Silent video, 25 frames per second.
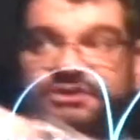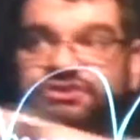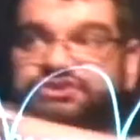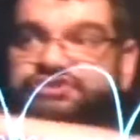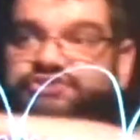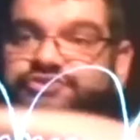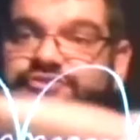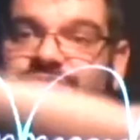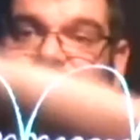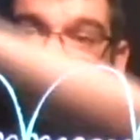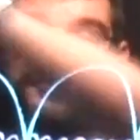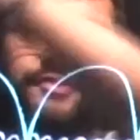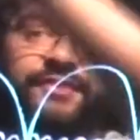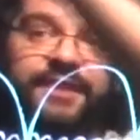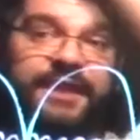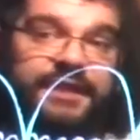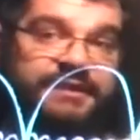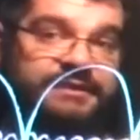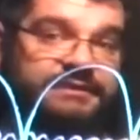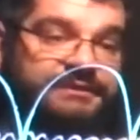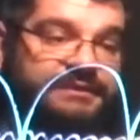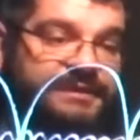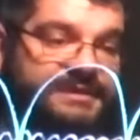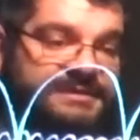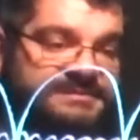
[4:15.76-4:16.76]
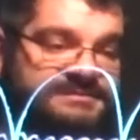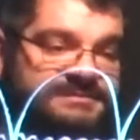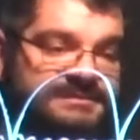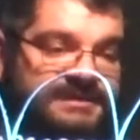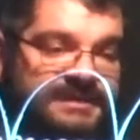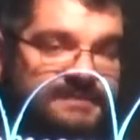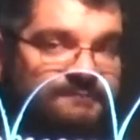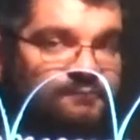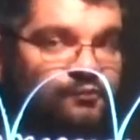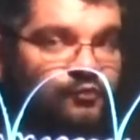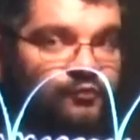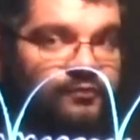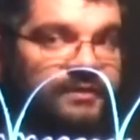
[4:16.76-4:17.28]
should then lead to
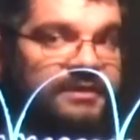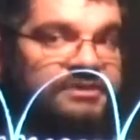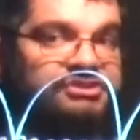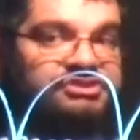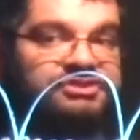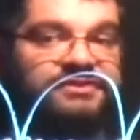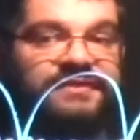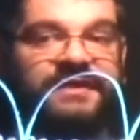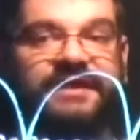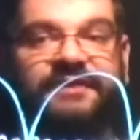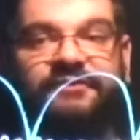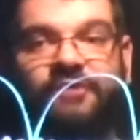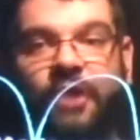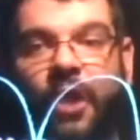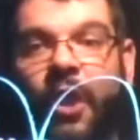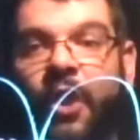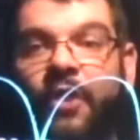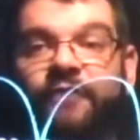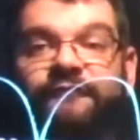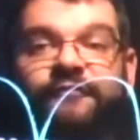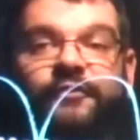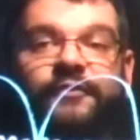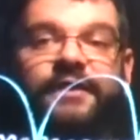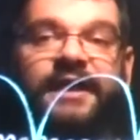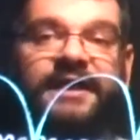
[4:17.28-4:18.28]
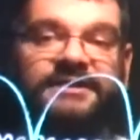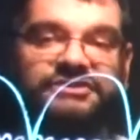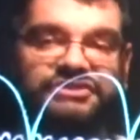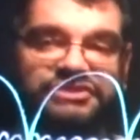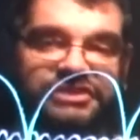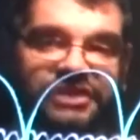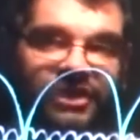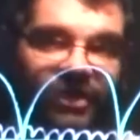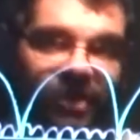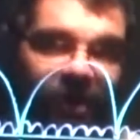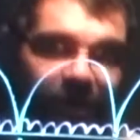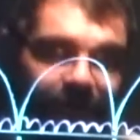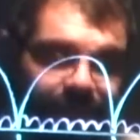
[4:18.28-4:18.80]
them reaching their
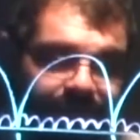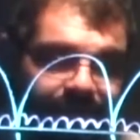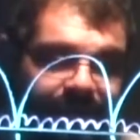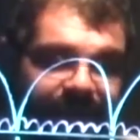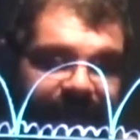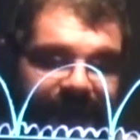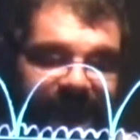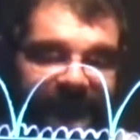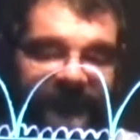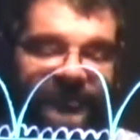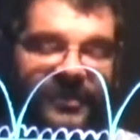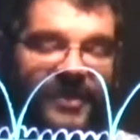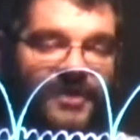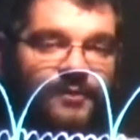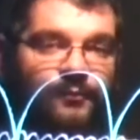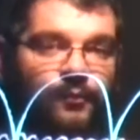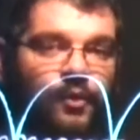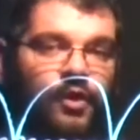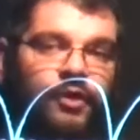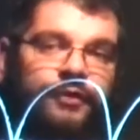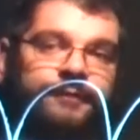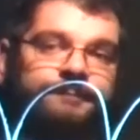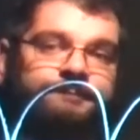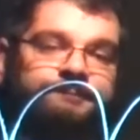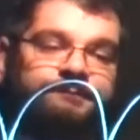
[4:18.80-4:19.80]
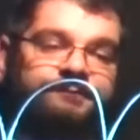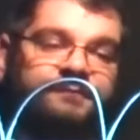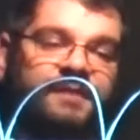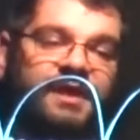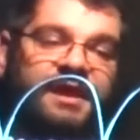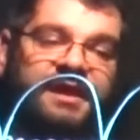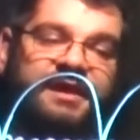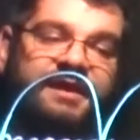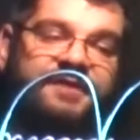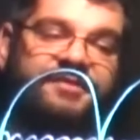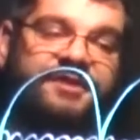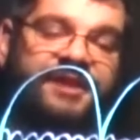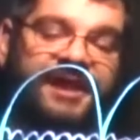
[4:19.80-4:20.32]
overarching goal that they want.
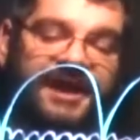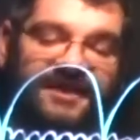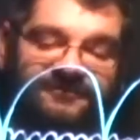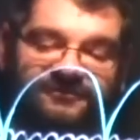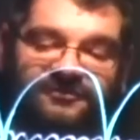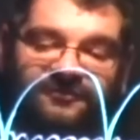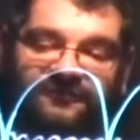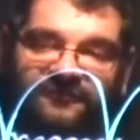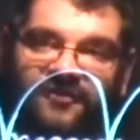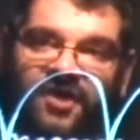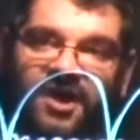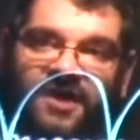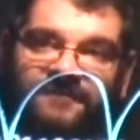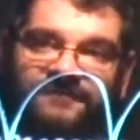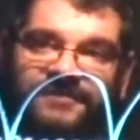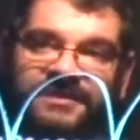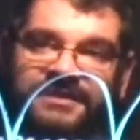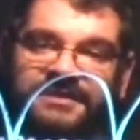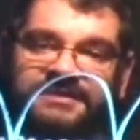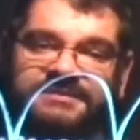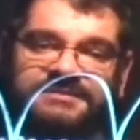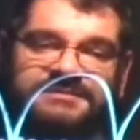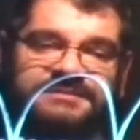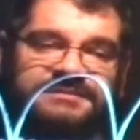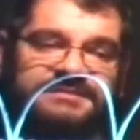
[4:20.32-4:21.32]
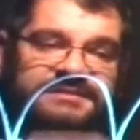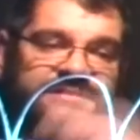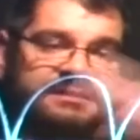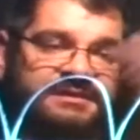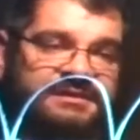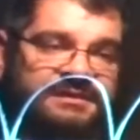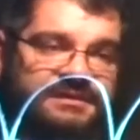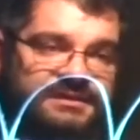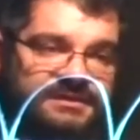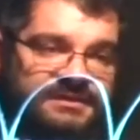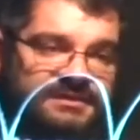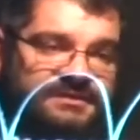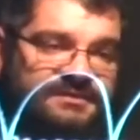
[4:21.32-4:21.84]
And then after 5 years,
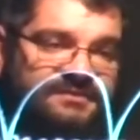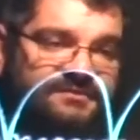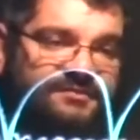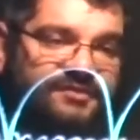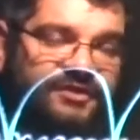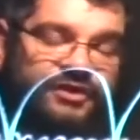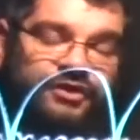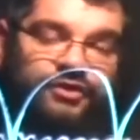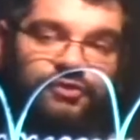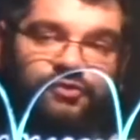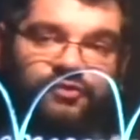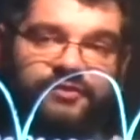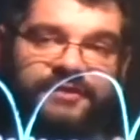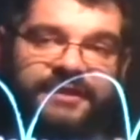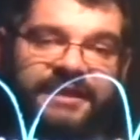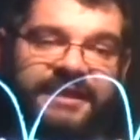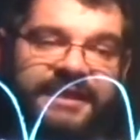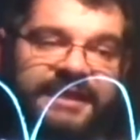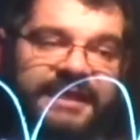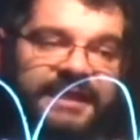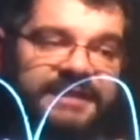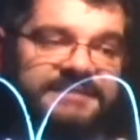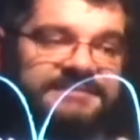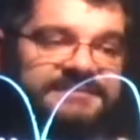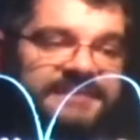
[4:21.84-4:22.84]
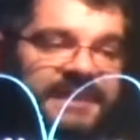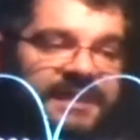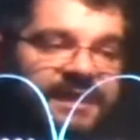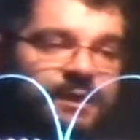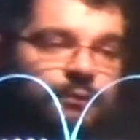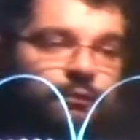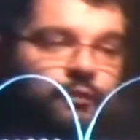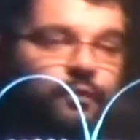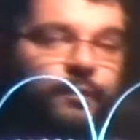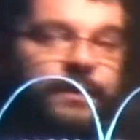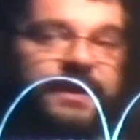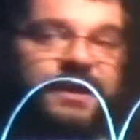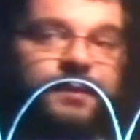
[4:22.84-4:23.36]
they're going to look at it again and say, okay,
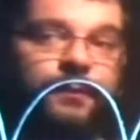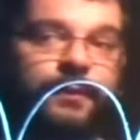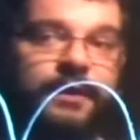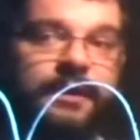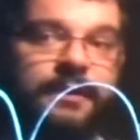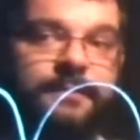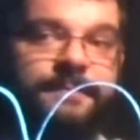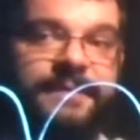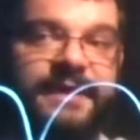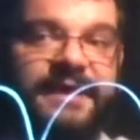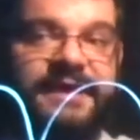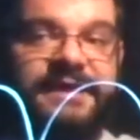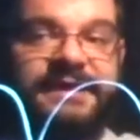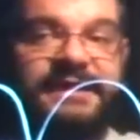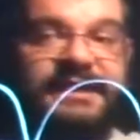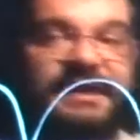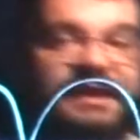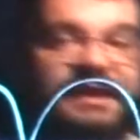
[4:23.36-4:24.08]
well, where do we want to be